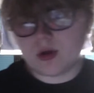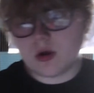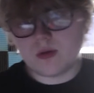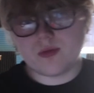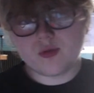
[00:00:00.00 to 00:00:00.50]

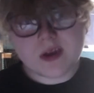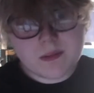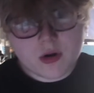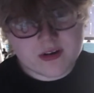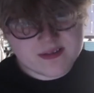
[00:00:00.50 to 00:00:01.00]
got 3D
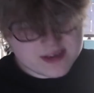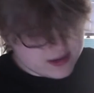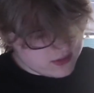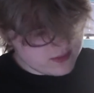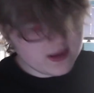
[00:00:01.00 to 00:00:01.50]
modeling
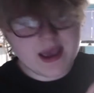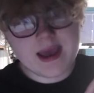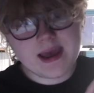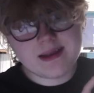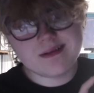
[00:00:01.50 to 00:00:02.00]
skills
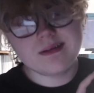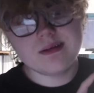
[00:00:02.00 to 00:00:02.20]
and